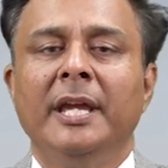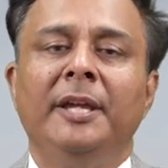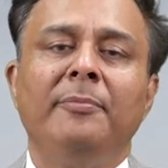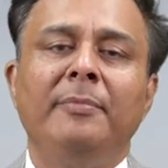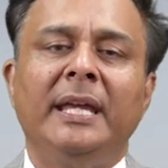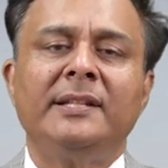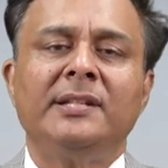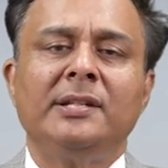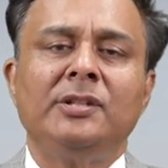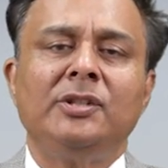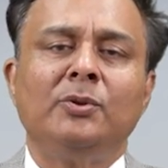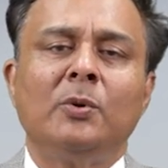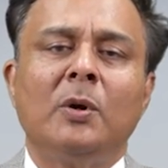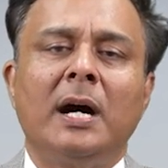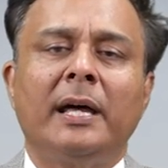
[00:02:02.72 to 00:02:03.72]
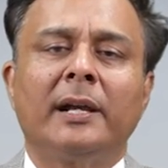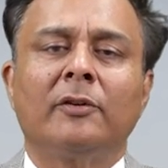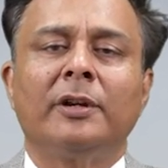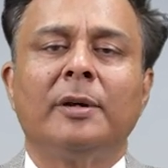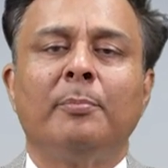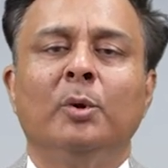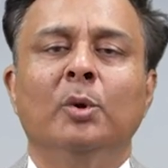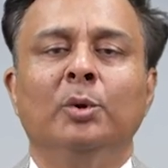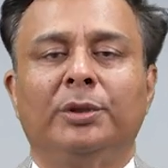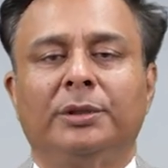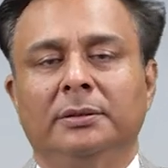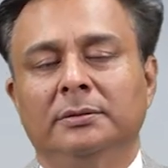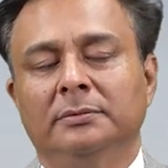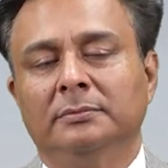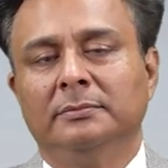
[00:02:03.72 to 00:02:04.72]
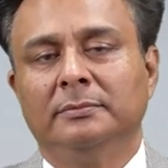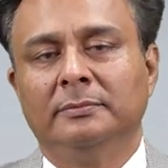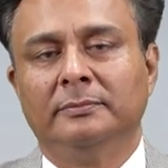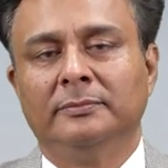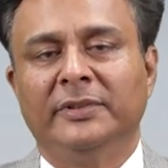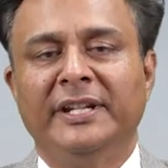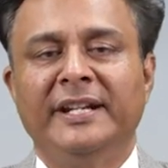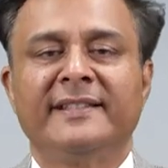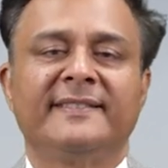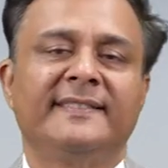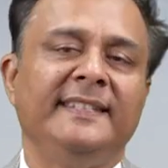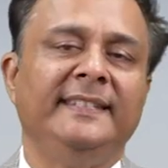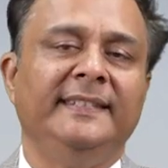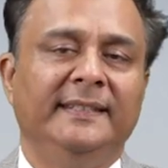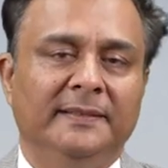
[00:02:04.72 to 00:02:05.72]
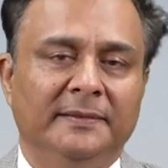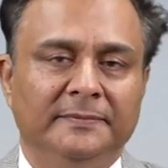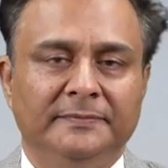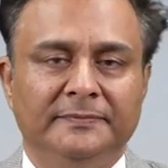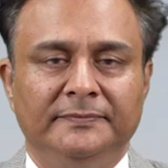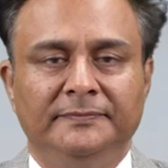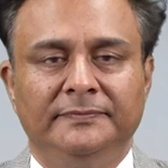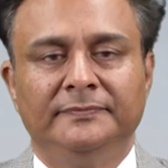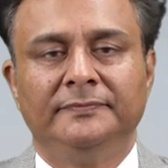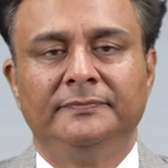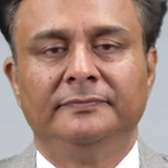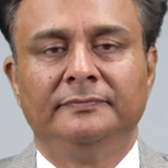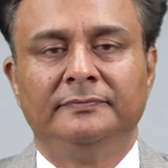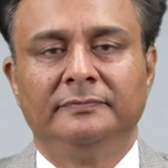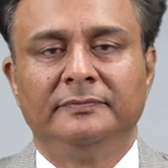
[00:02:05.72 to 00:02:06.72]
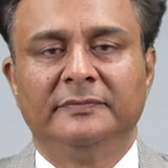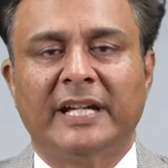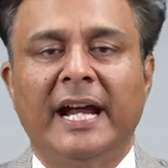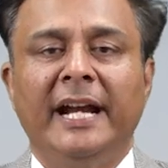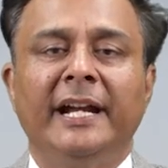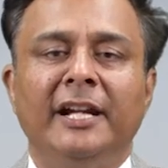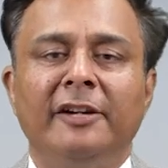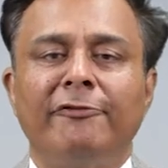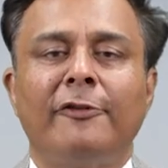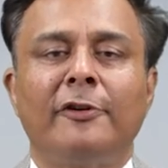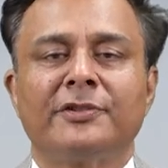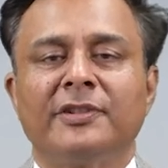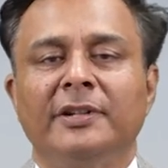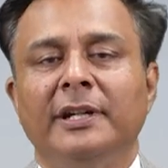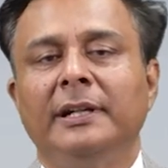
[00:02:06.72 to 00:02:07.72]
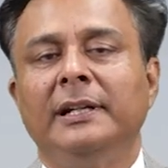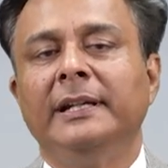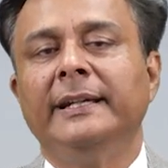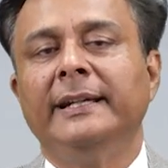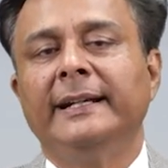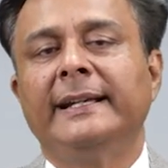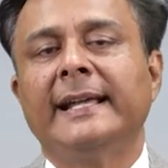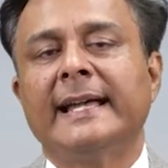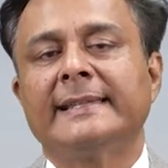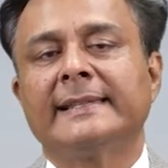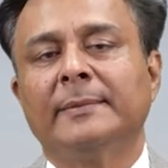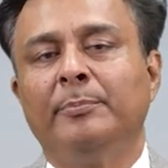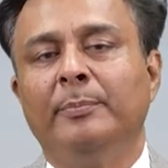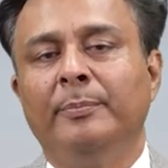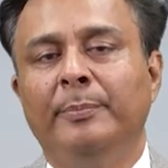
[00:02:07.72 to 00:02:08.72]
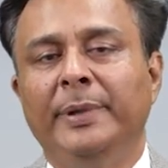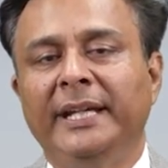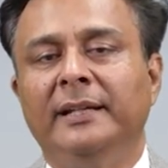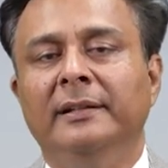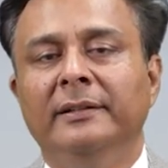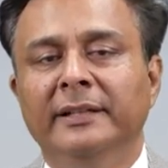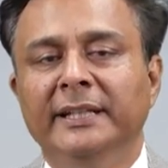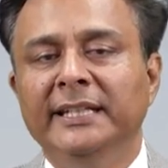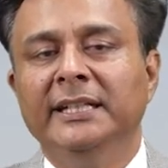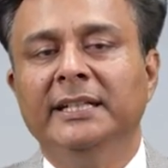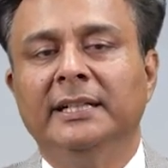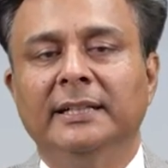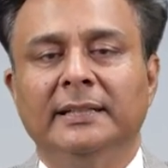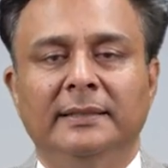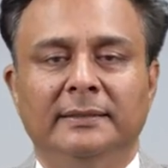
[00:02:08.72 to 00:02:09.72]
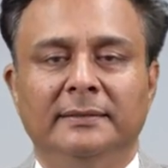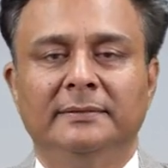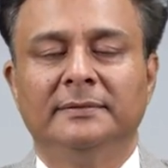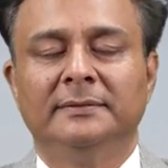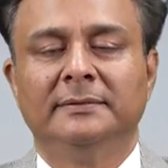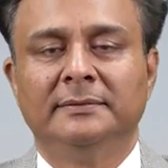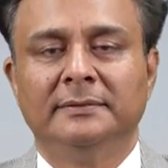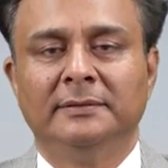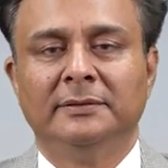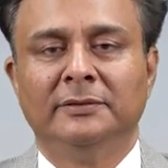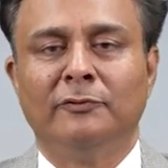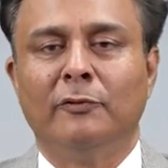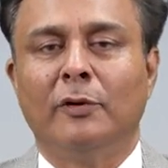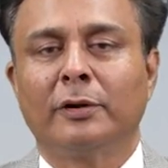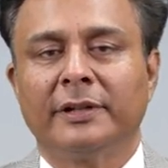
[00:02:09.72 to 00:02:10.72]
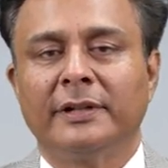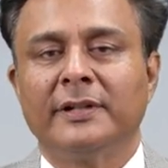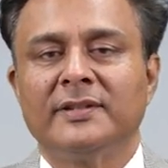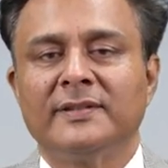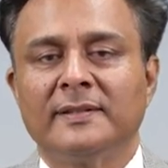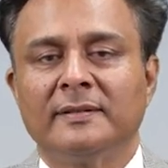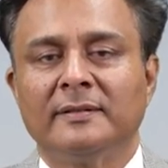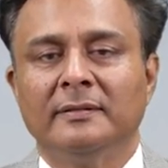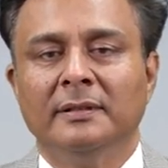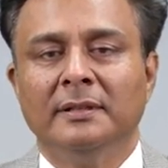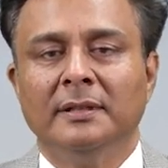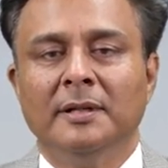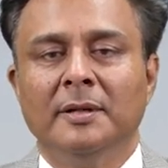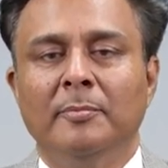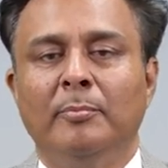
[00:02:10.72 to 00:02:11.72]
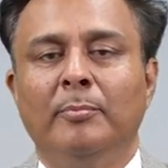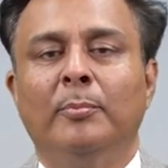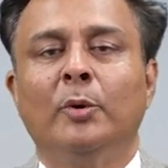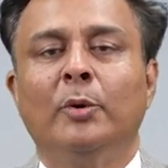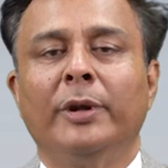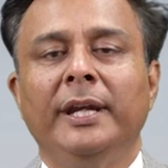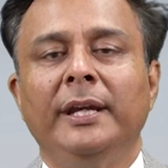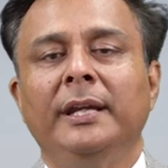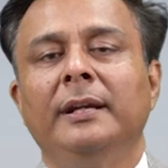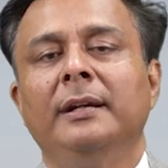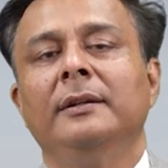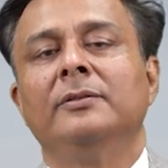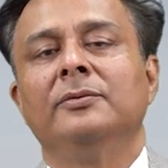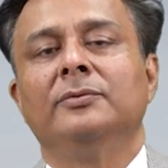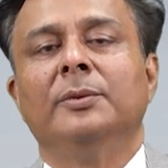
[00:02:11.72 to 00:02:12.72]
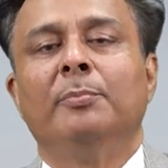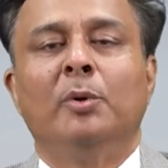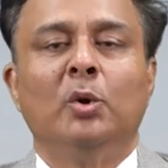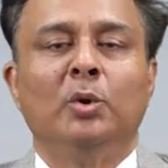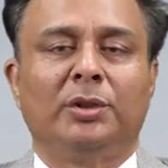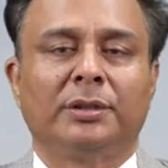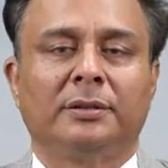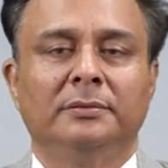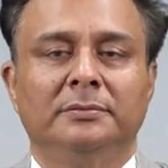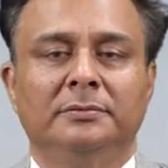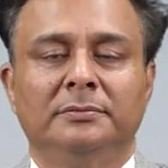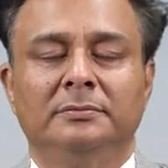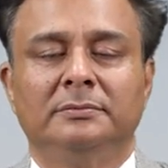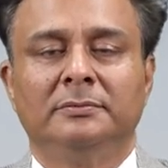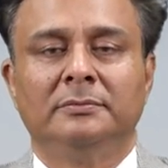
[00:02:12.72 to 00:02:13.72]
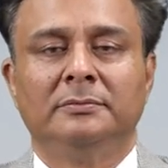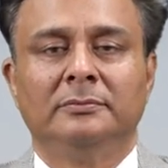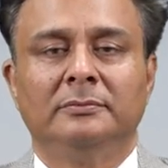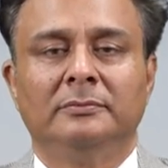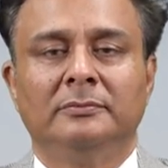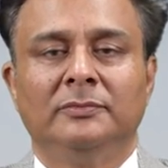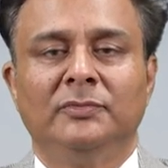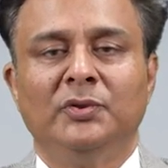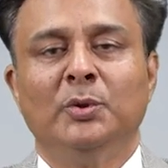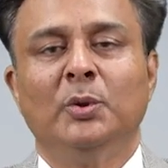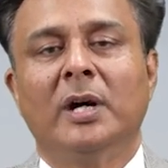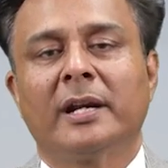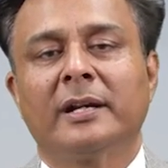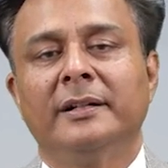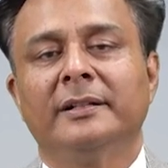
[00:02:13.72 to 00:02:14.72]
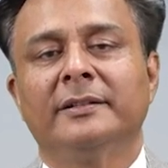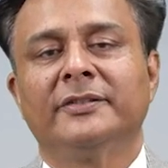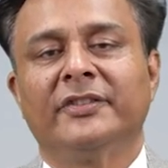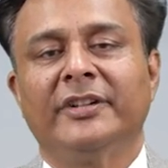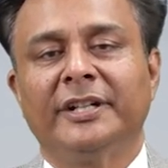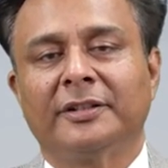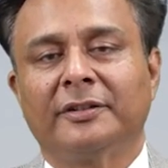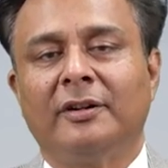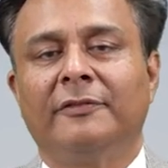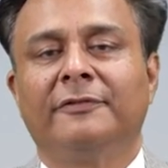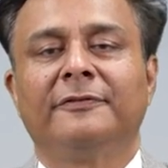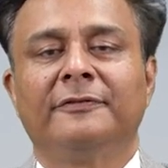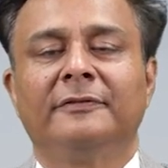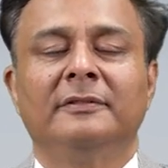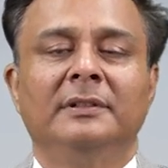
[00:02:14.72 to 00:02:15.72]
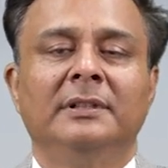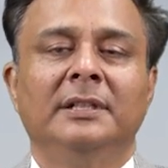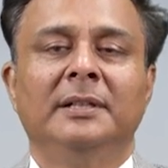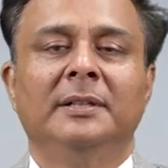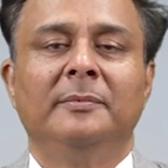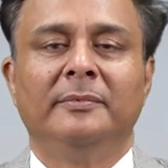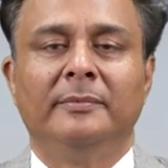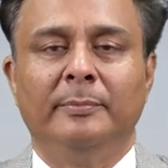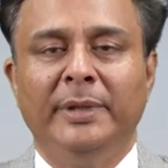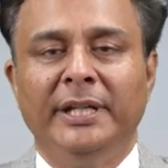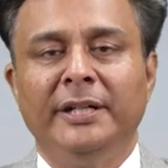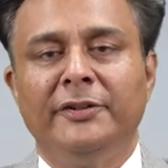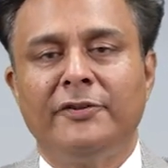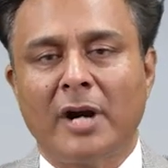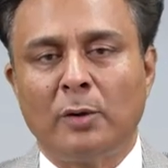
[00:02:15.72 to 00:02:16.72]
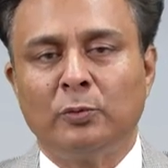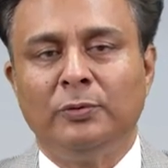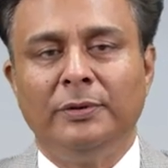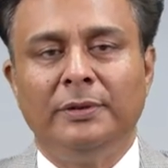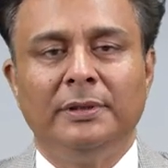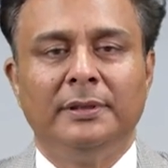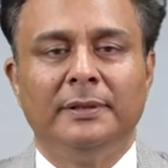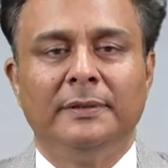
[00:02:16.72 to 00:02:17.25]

Imagine you are on a boat in a sea and unfortunately it has a big leak. Water is pouring into the boat. You are under threat of being drowned.